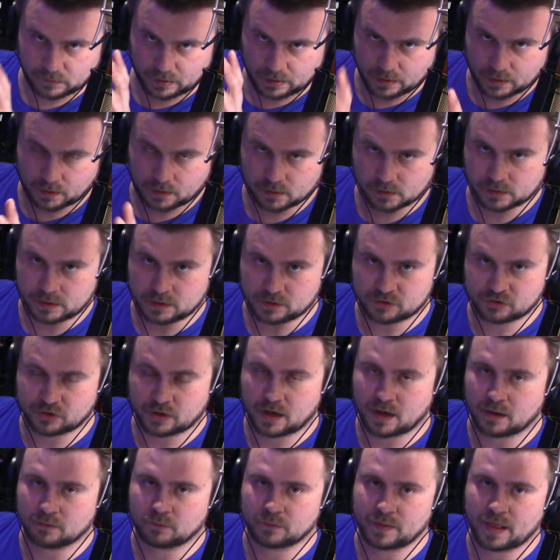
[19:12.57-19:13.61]
get a clean
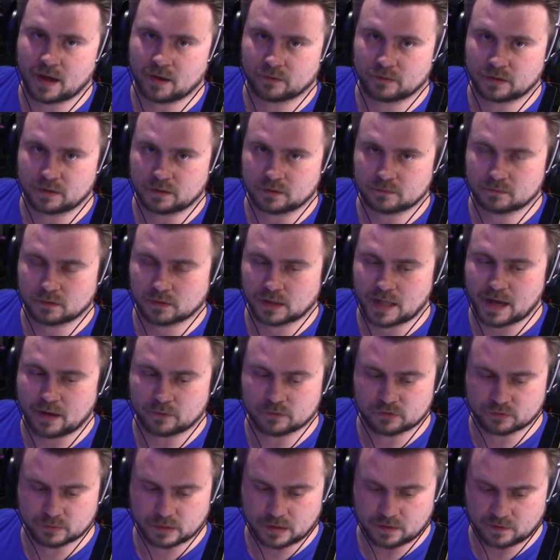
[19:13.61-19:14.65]
shot without any
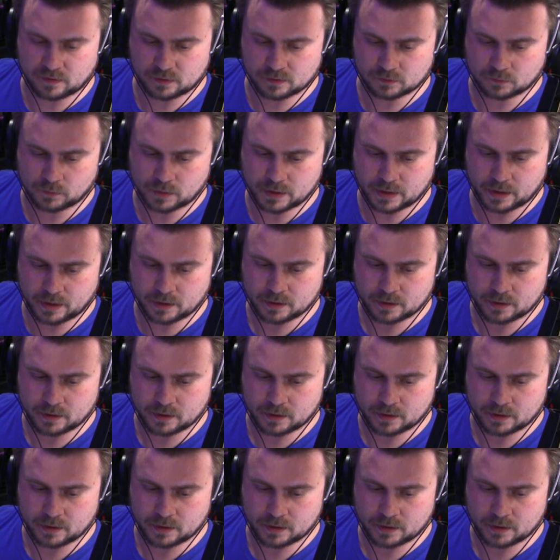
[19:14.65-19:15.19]
clouds or anything in the way.